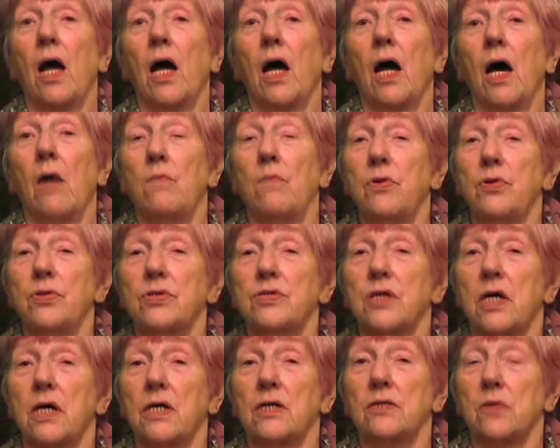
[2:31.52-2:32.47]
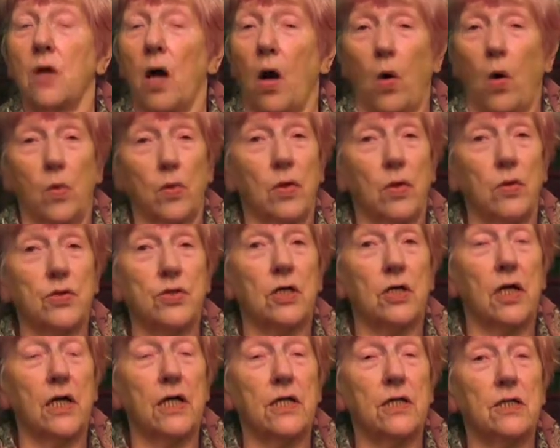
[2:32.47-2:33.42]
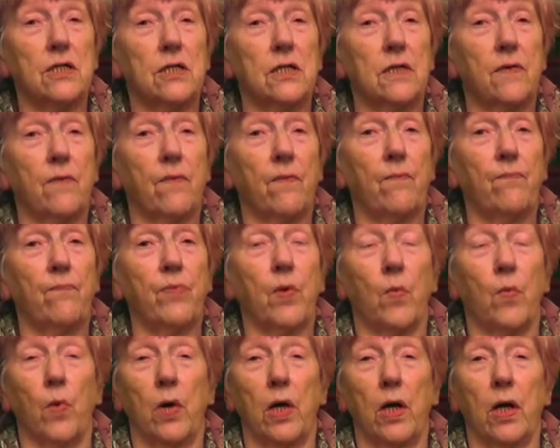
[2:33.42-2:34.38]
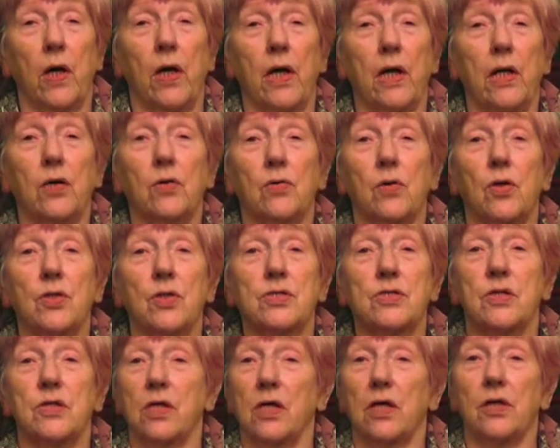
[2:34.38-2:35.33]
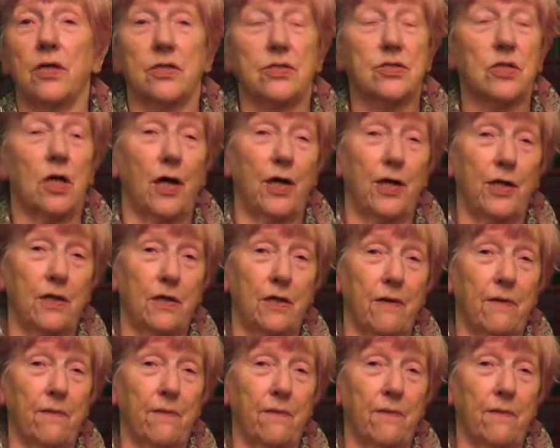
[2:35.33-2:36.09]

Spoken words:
And Moose says, "Hold on tight, we're going across to the other side."